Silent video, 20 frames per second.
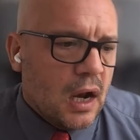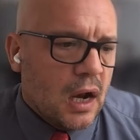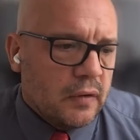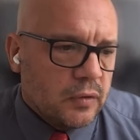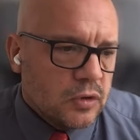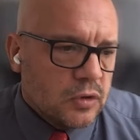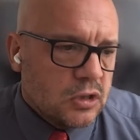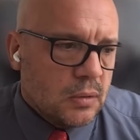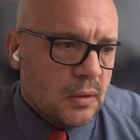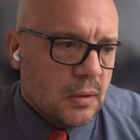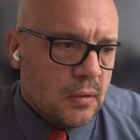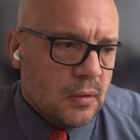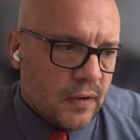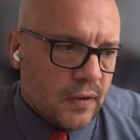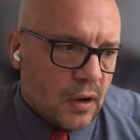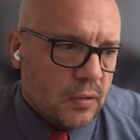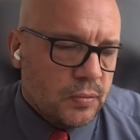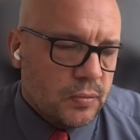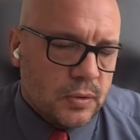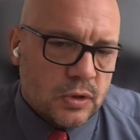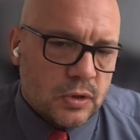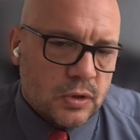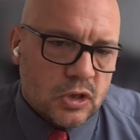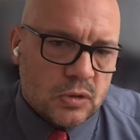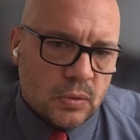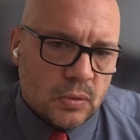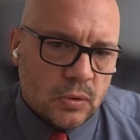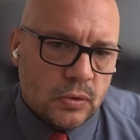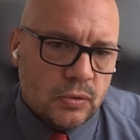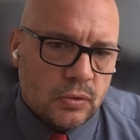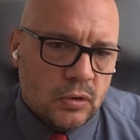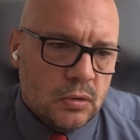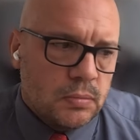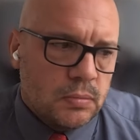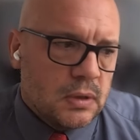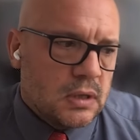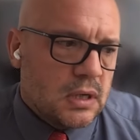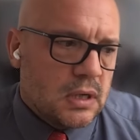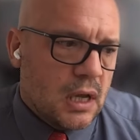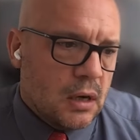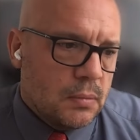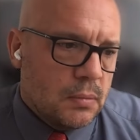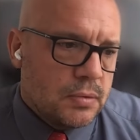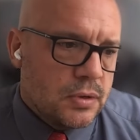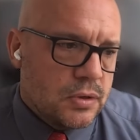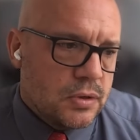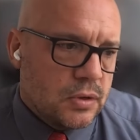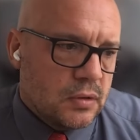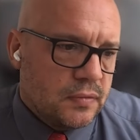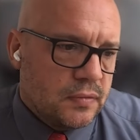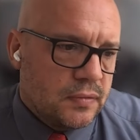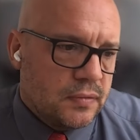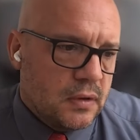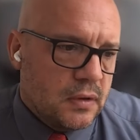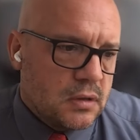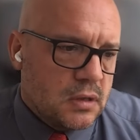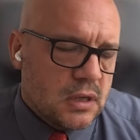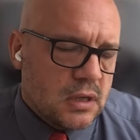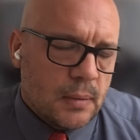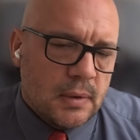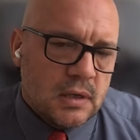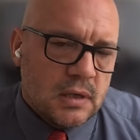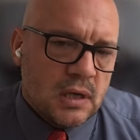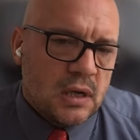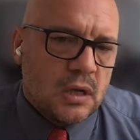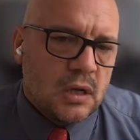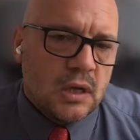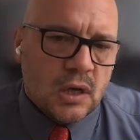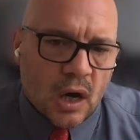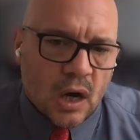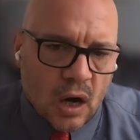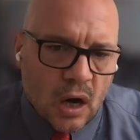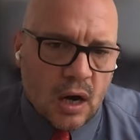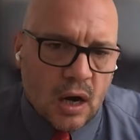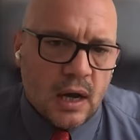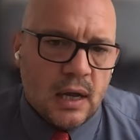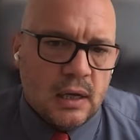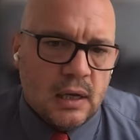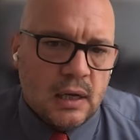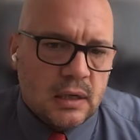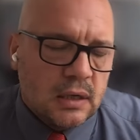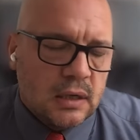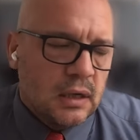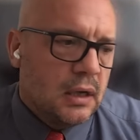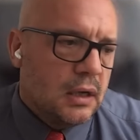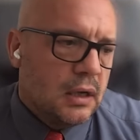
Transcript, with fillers: and I've also been involved with a small group that's helped to sort of to some extent guide